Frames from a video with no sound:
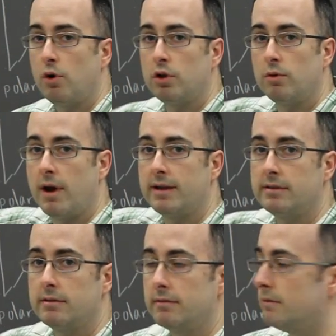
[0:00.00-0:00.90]

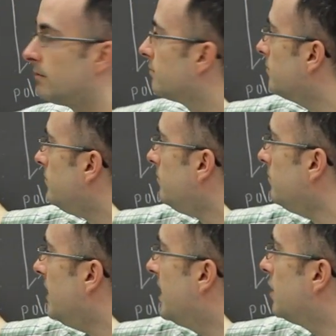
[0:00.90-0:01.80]
polarizer.
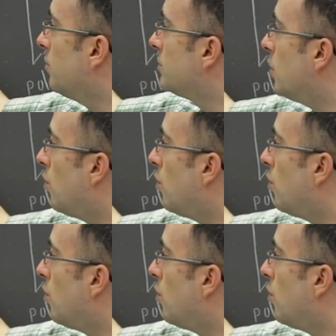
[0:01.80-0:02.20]
In other words,